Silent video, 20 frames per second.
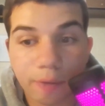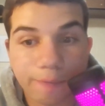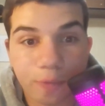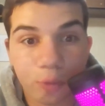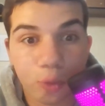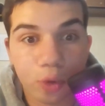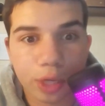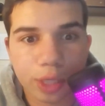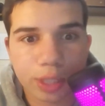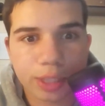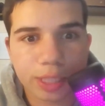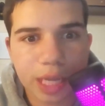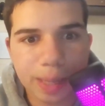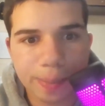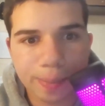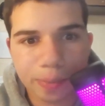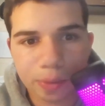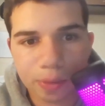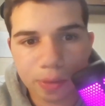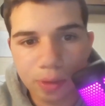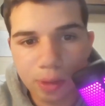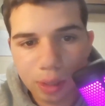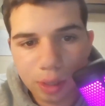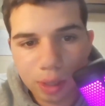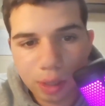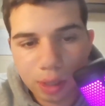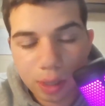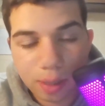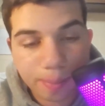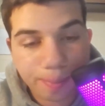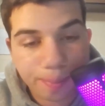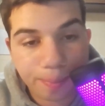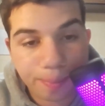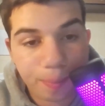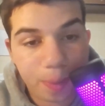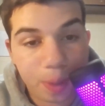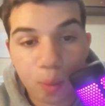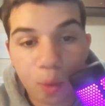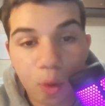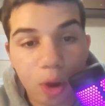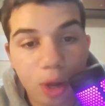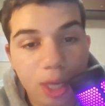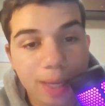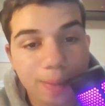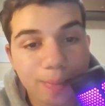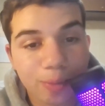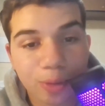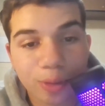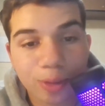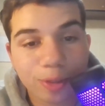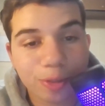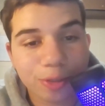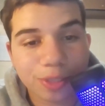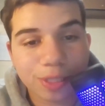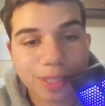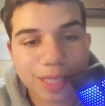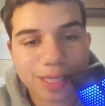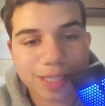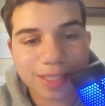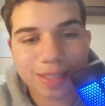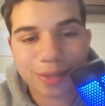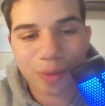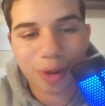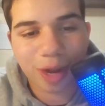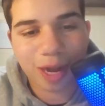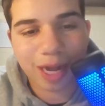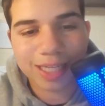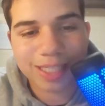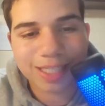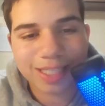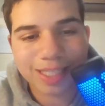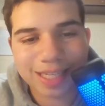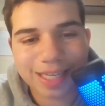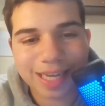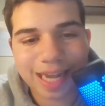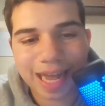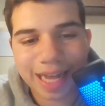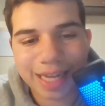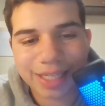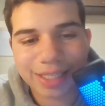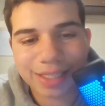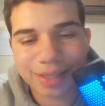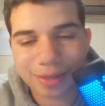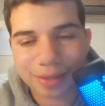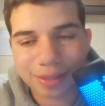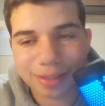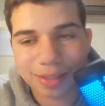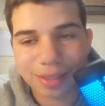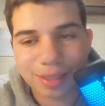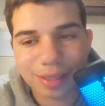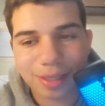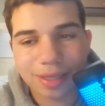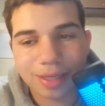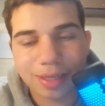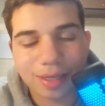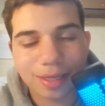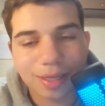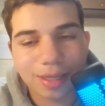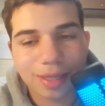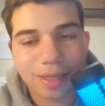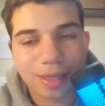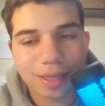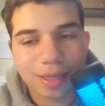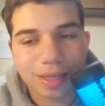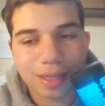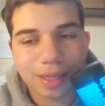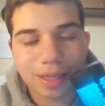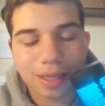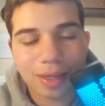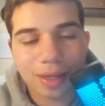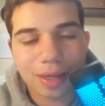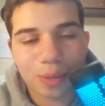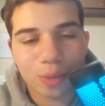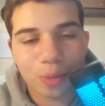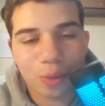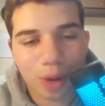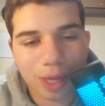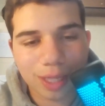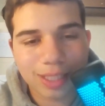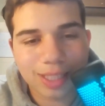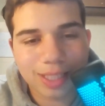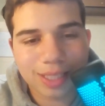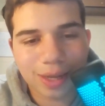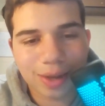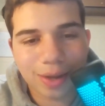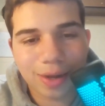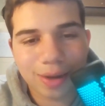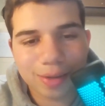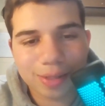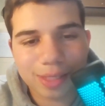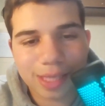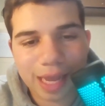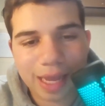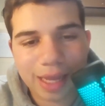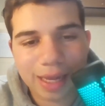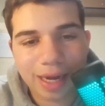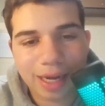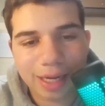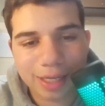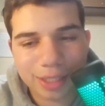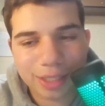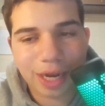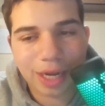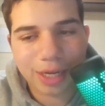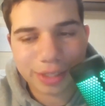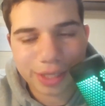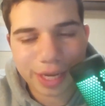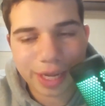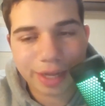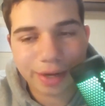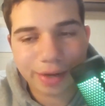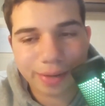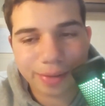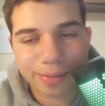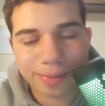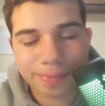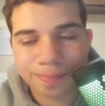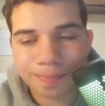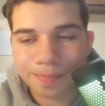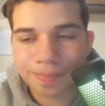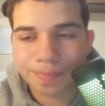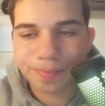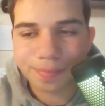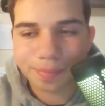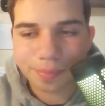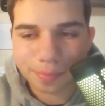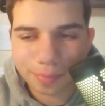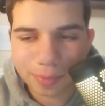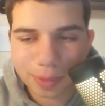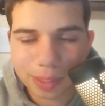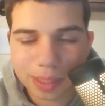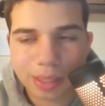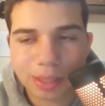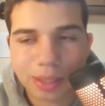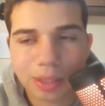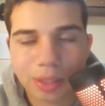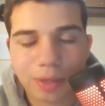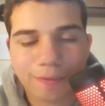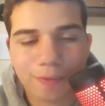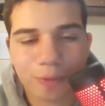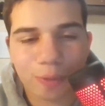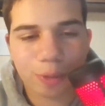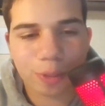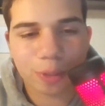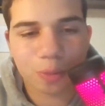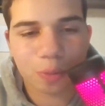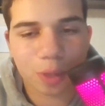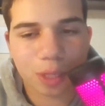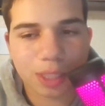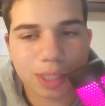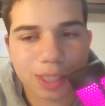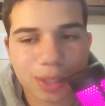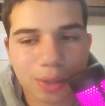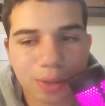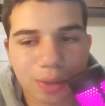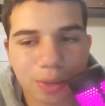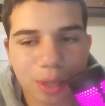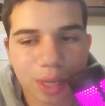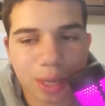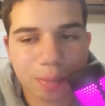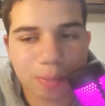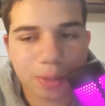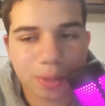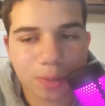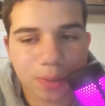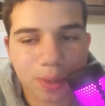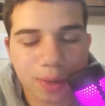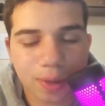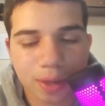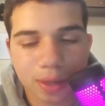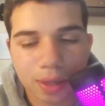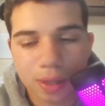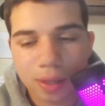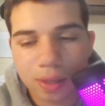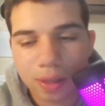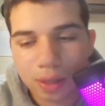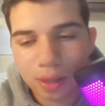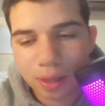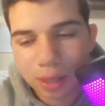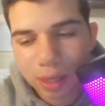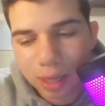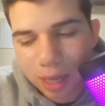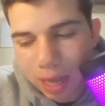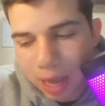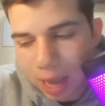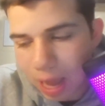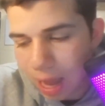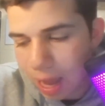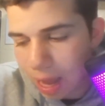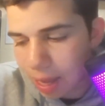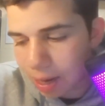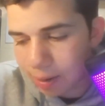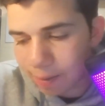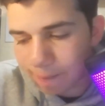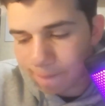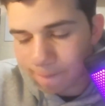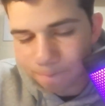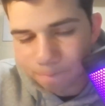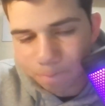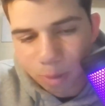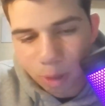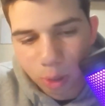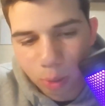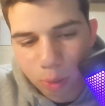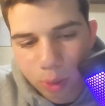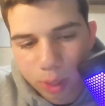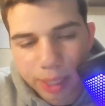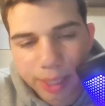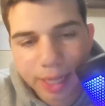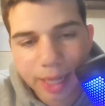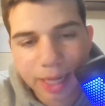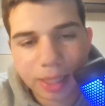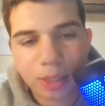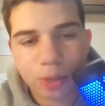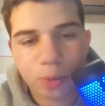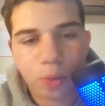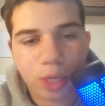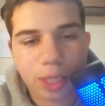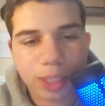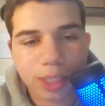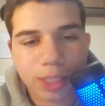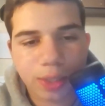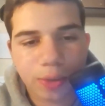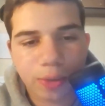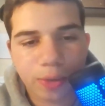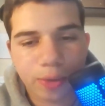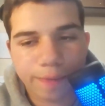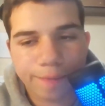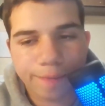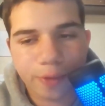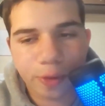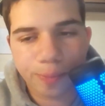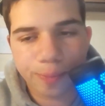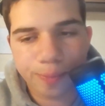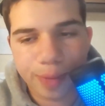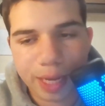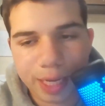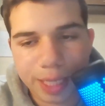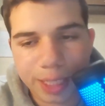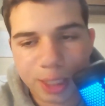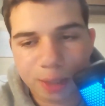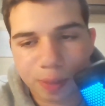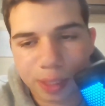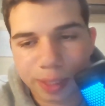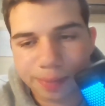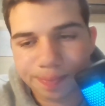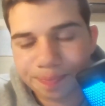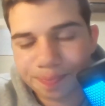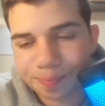For an example, Milwaukee Brewers against the Washington Nationals. Juan Soto taking on Josh Hader. Of course, Juan Soto comes through. And, we're going to get into Juan Soto in a few minutes, but